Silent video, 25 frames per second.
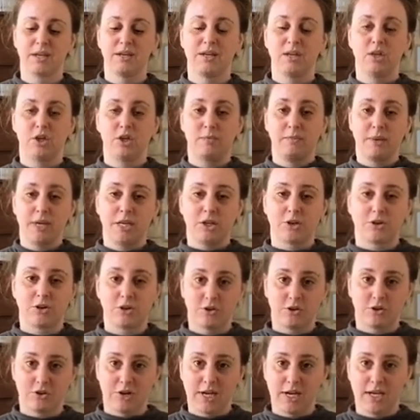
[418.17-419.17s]
you make your
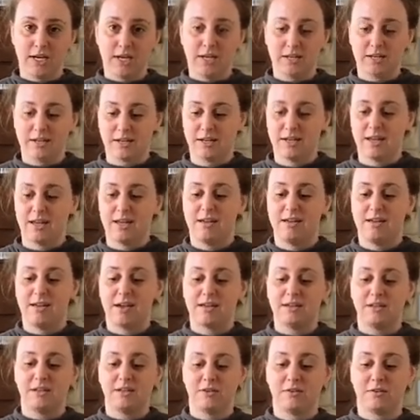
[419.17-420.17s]
grid, and
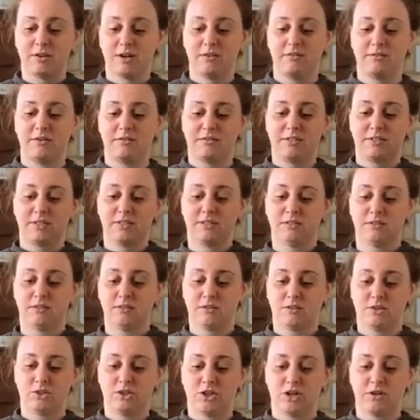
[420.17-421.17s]
then you kind of have to
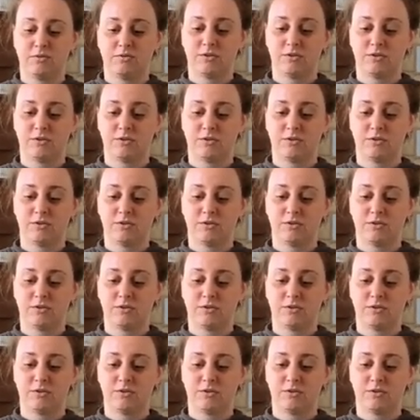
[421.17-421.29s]
shove your